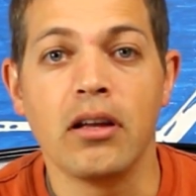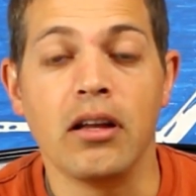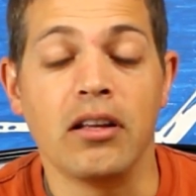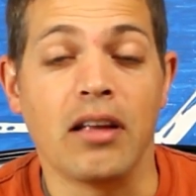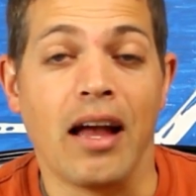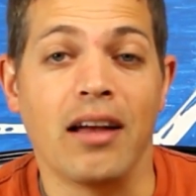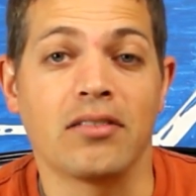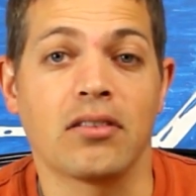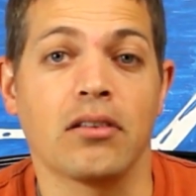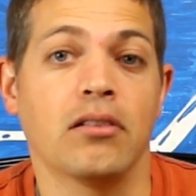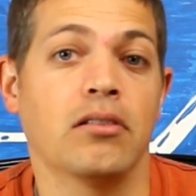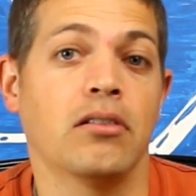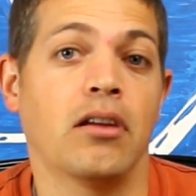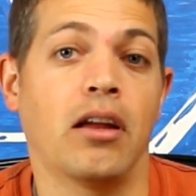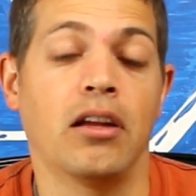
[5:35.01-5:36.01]
It has
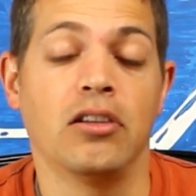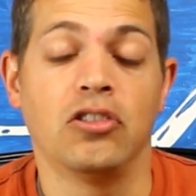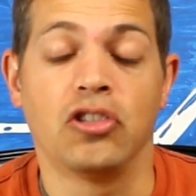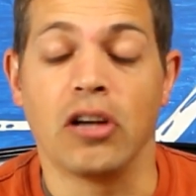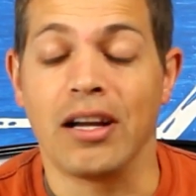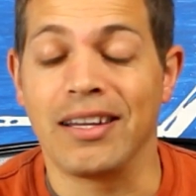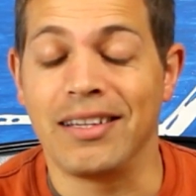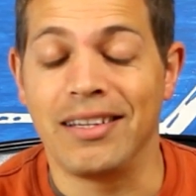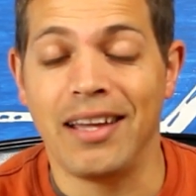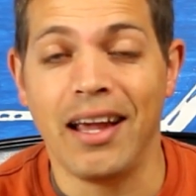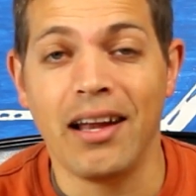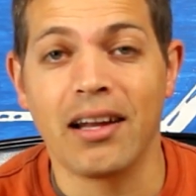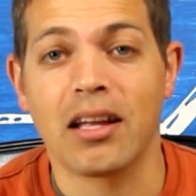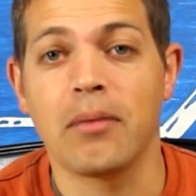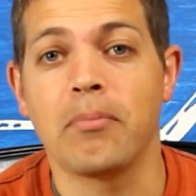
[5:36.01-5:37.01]
a
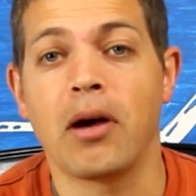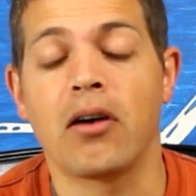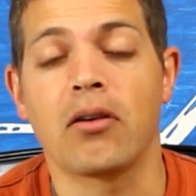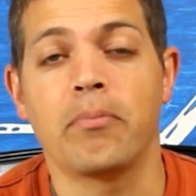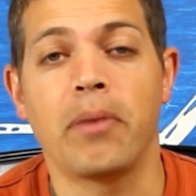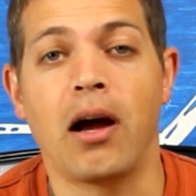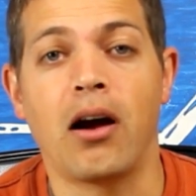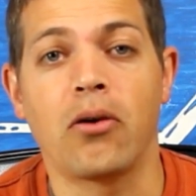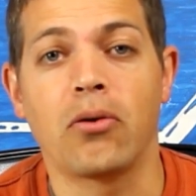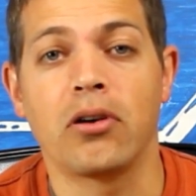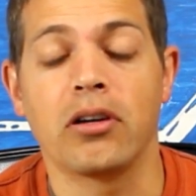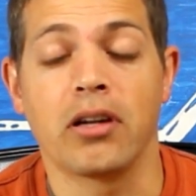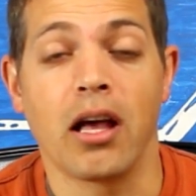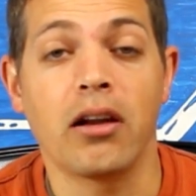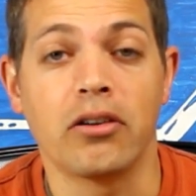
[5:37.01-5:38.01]
gigantic amount of
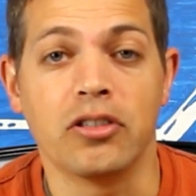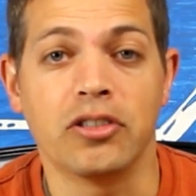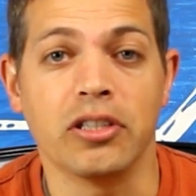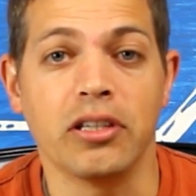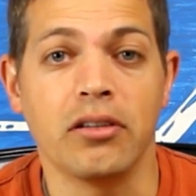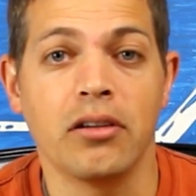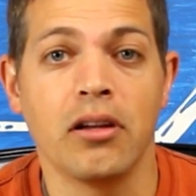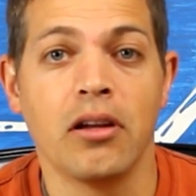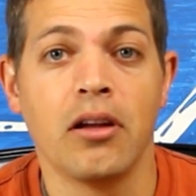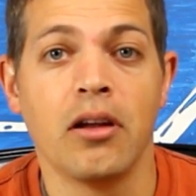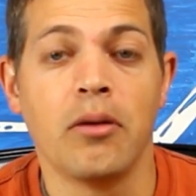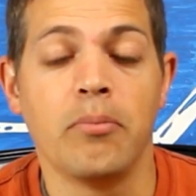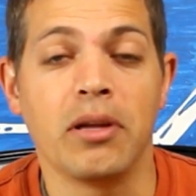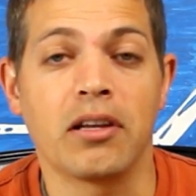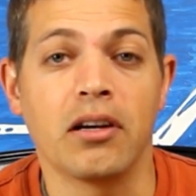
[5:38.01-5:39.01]
power and energy
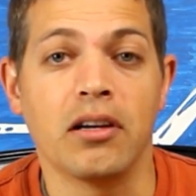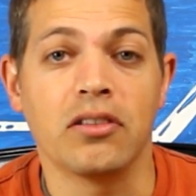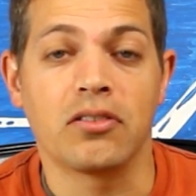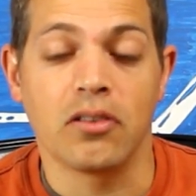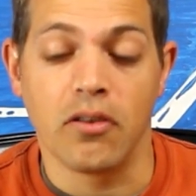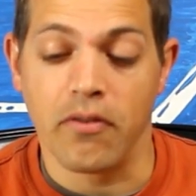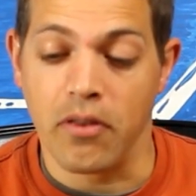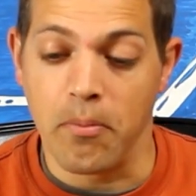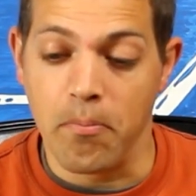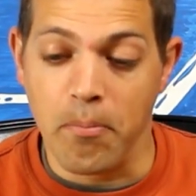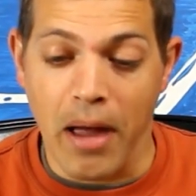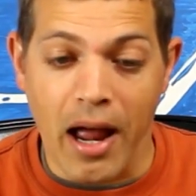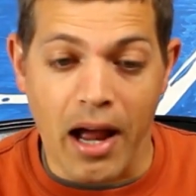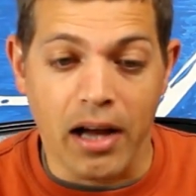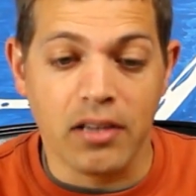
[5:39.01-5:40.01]
because of the
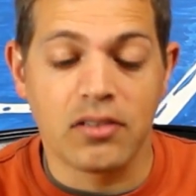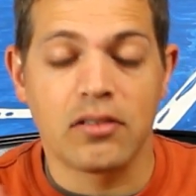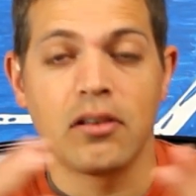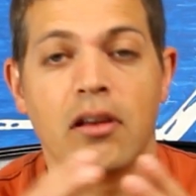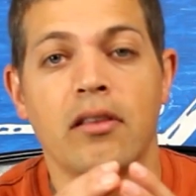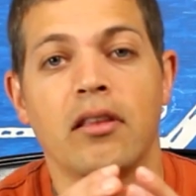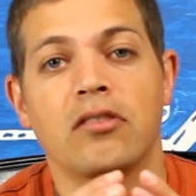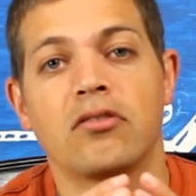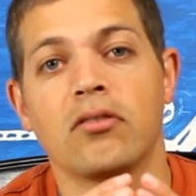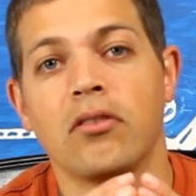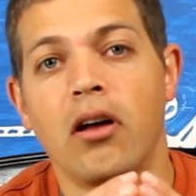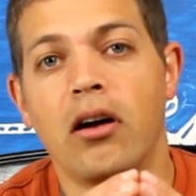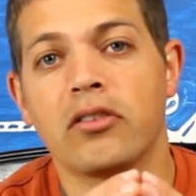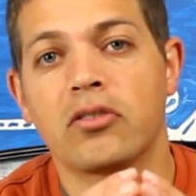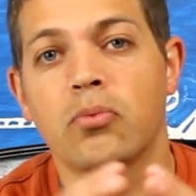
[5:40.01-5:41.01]
mass that's
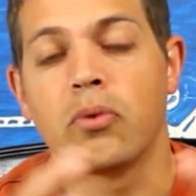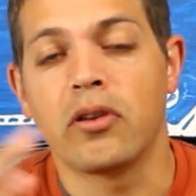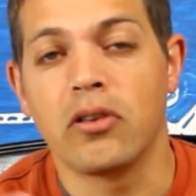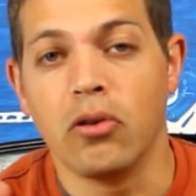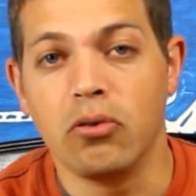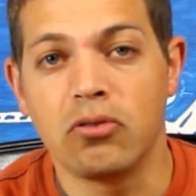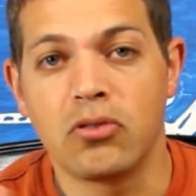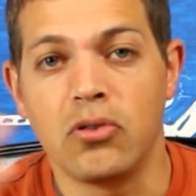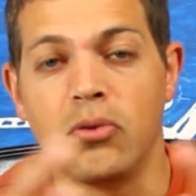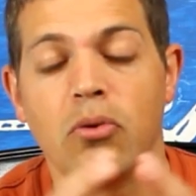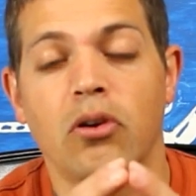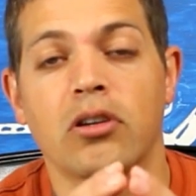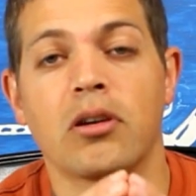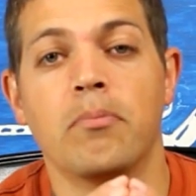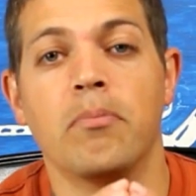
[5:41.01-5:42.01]
lost when those two
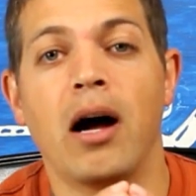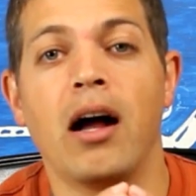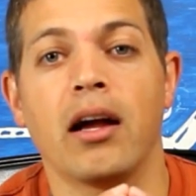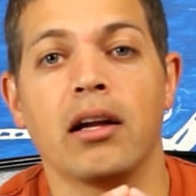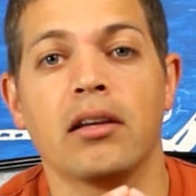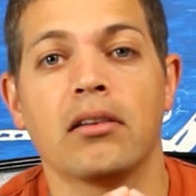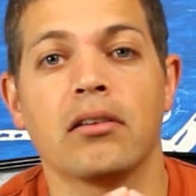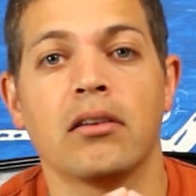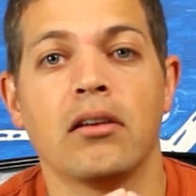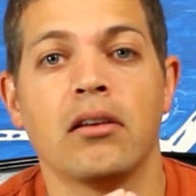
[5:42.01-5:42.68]
are combined.